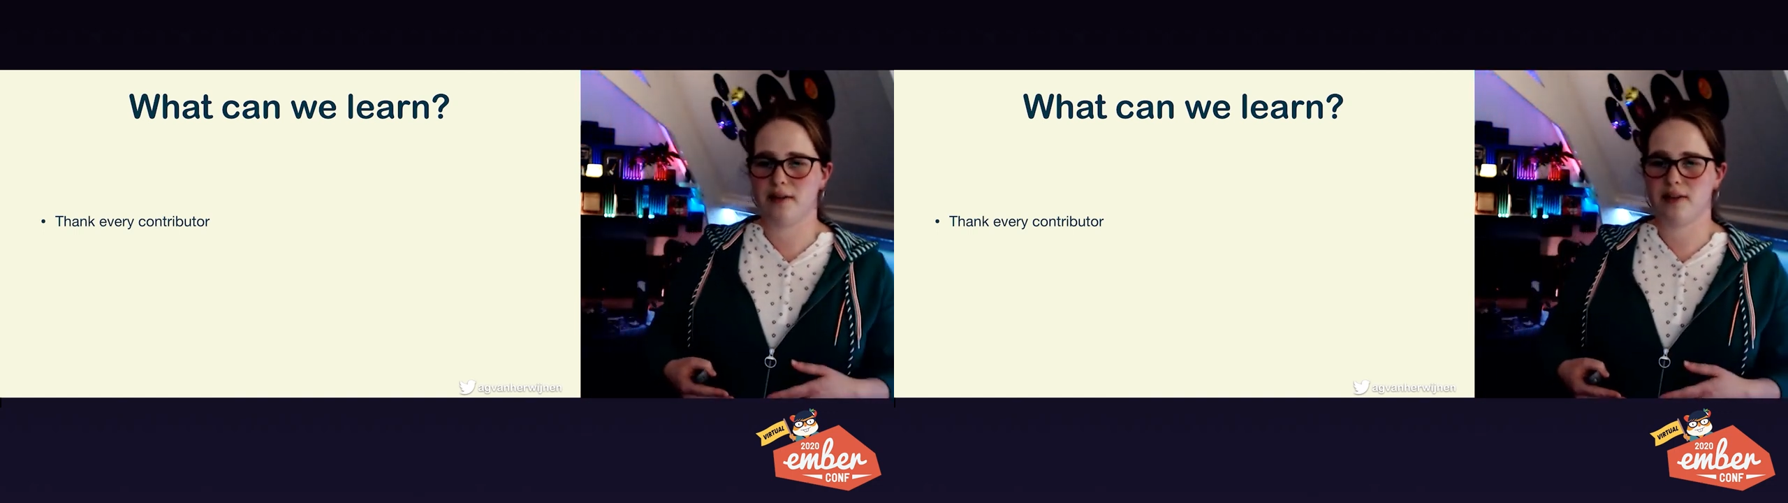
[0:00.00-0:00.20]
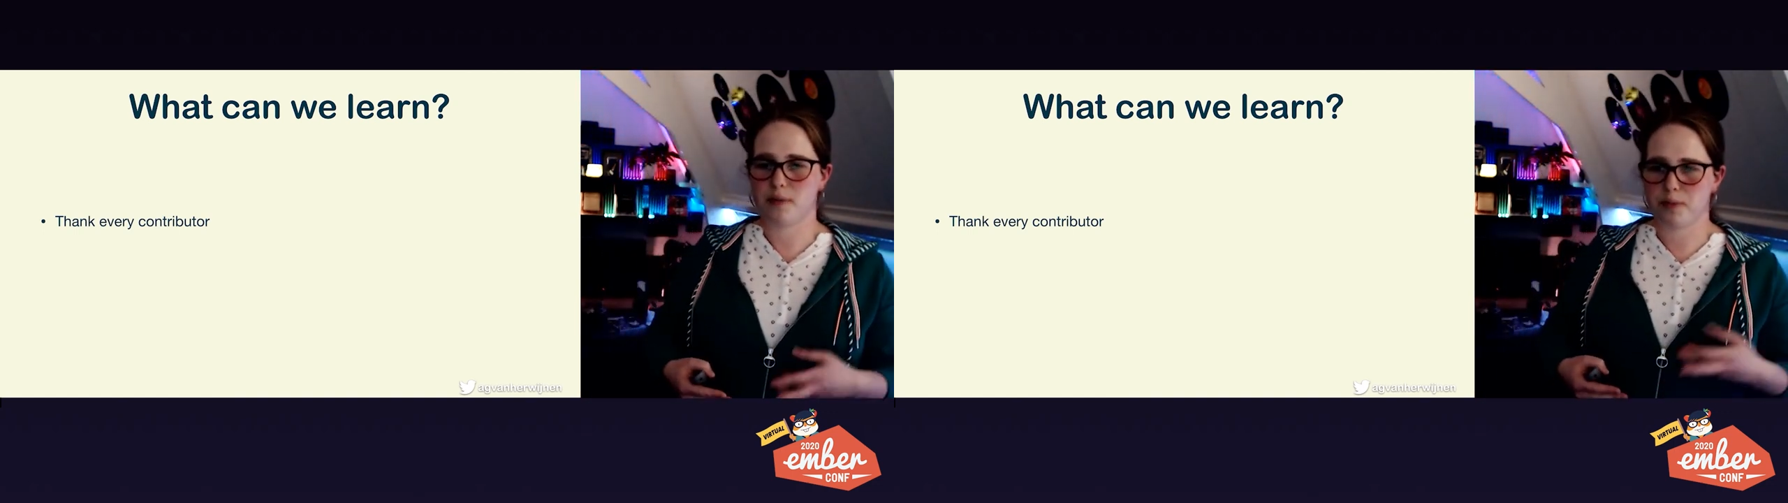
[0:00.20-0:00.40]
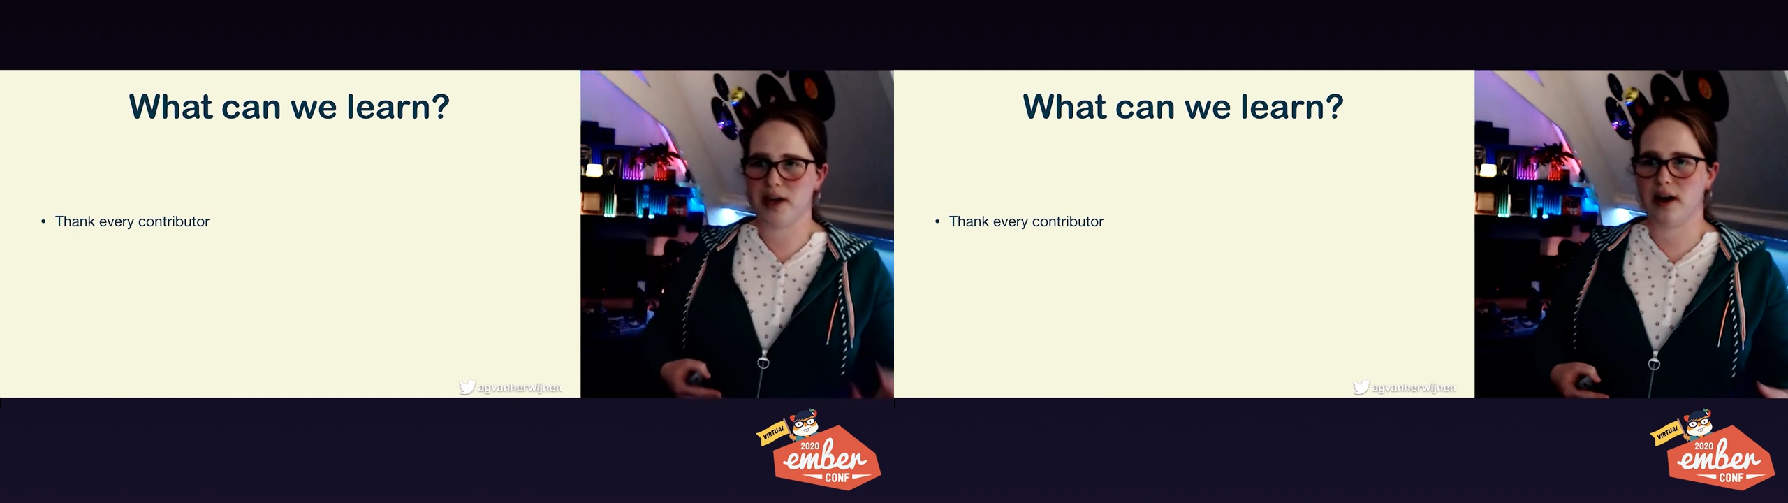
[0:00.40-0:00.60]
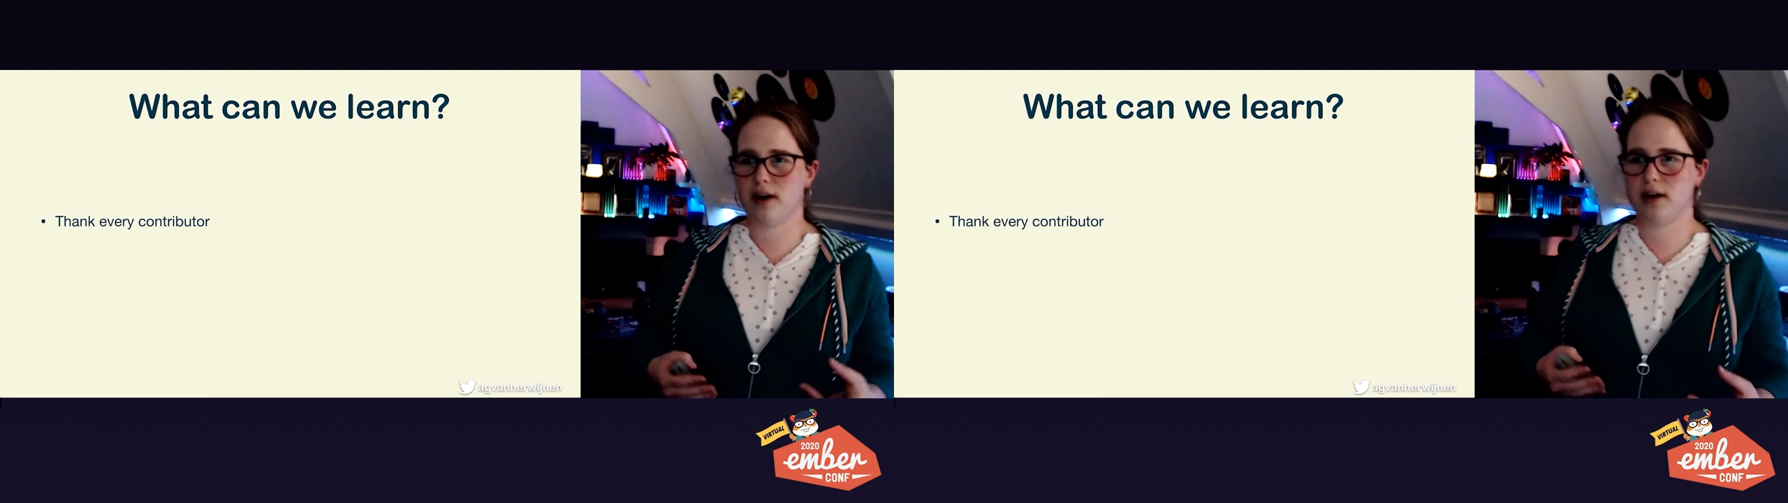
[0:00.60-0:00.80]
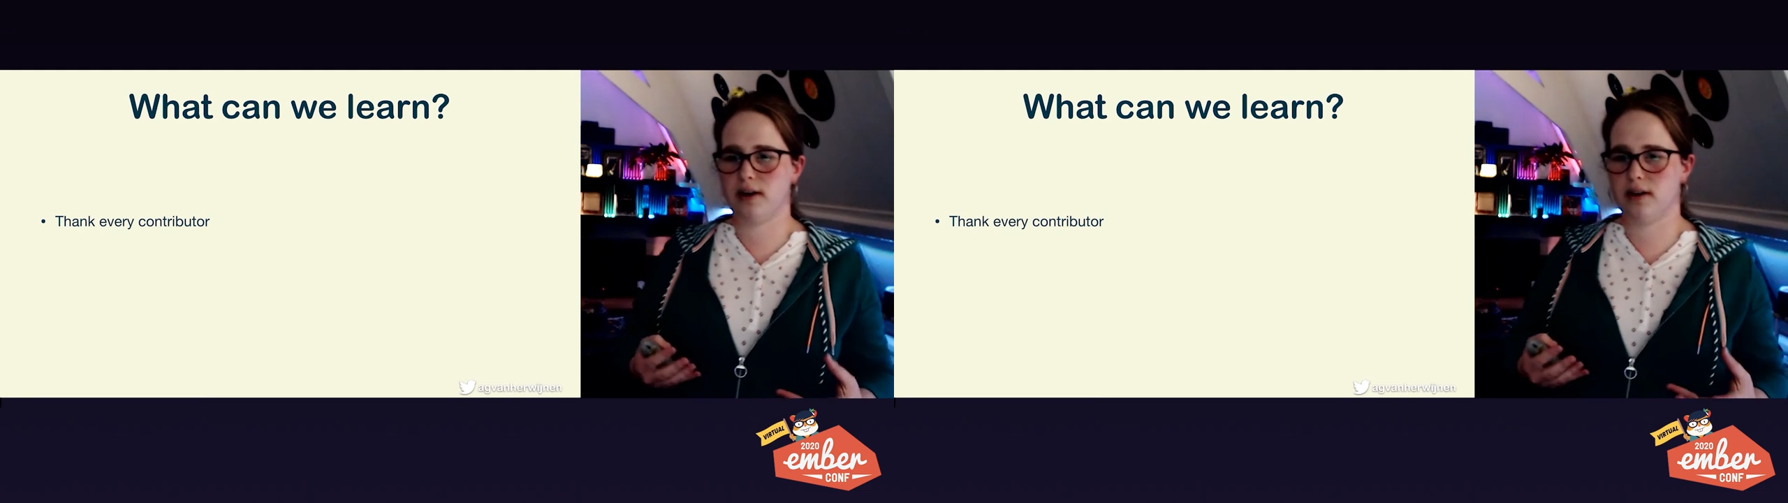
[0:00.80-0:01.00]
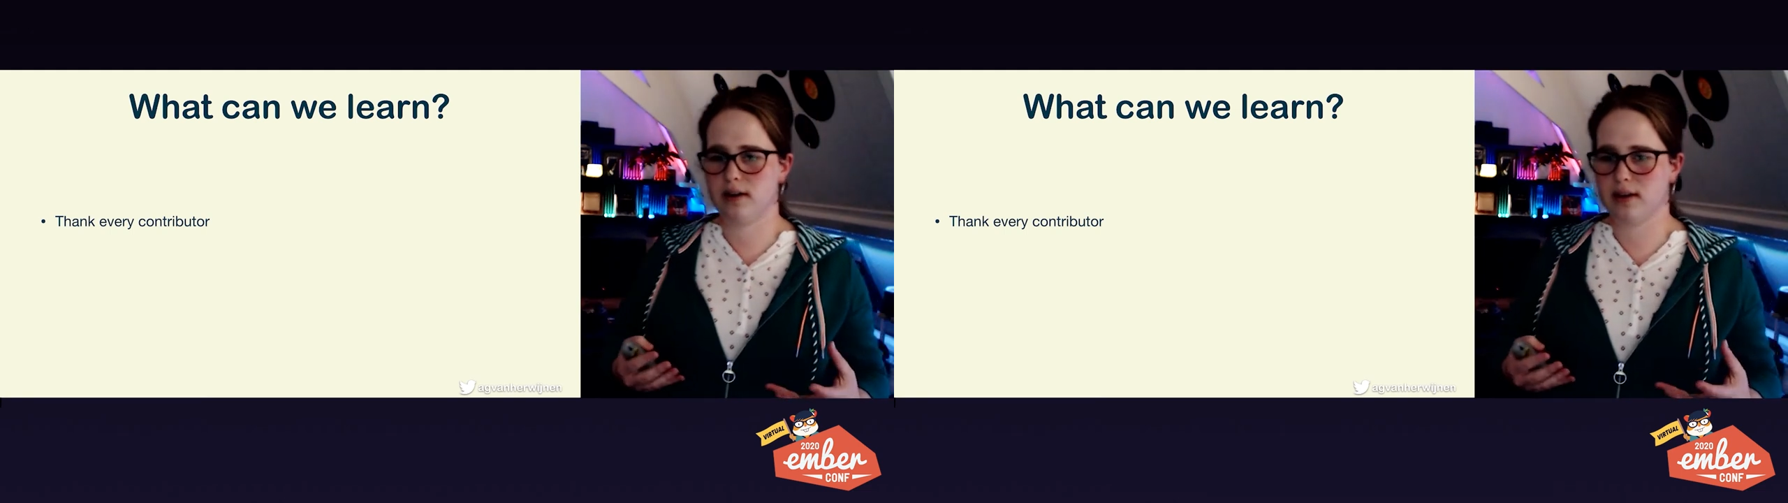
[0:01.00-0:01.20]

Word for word: the PR